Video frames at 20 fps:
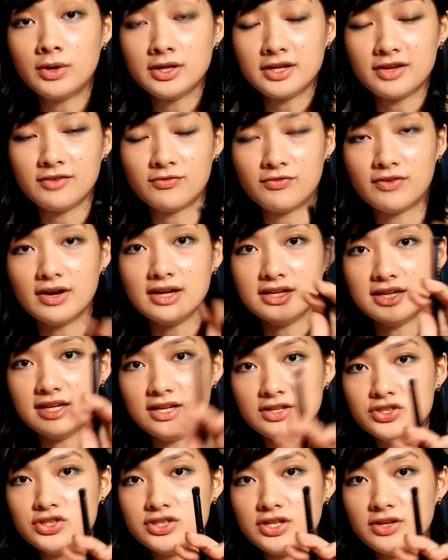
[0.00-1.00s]
If anyone
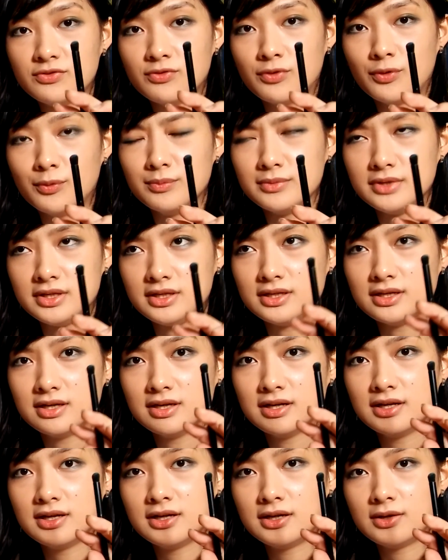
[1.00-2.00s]
can find this shade
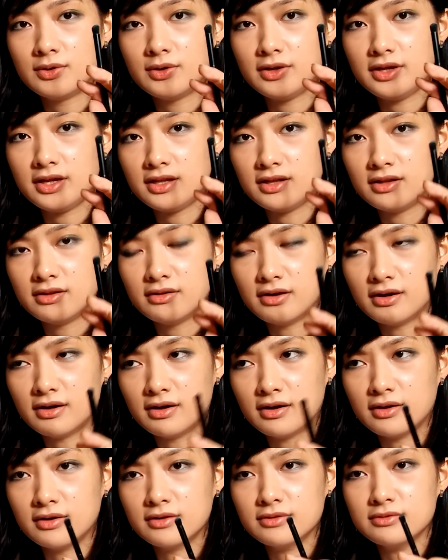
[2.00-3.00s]
for me
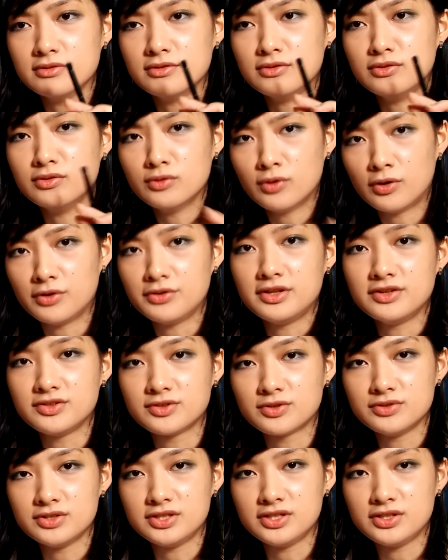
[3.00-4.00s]
in a
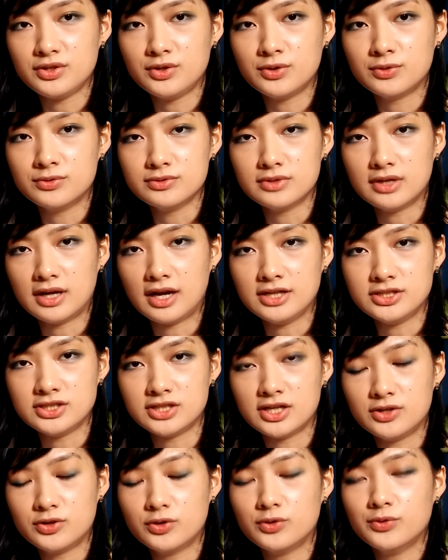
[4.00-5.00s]
not
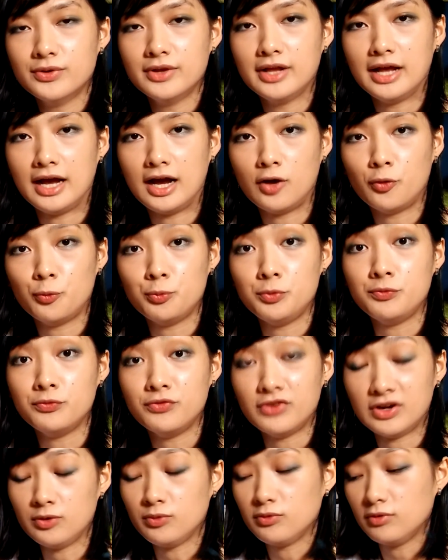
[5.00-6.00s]
discontinued eyeshadow,
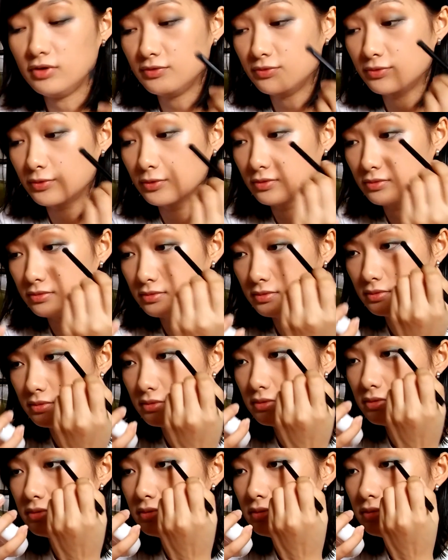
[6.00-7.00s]
I'll be very
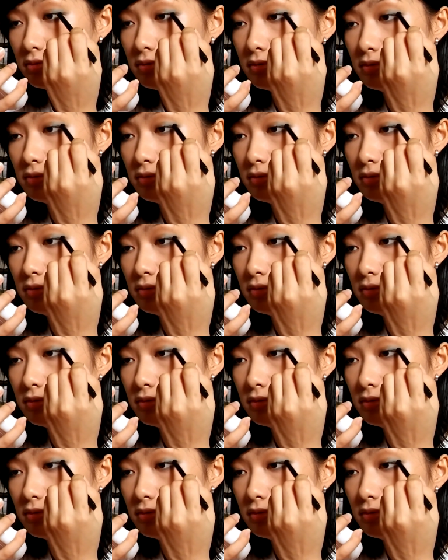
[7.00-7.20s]
grateful.